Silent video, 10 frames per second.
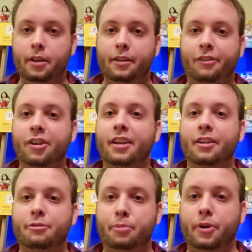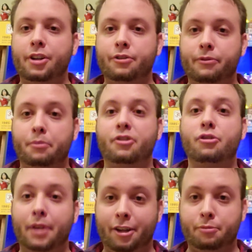that's taken inspiration from
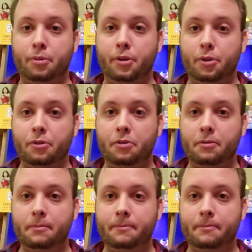Smash Brothers.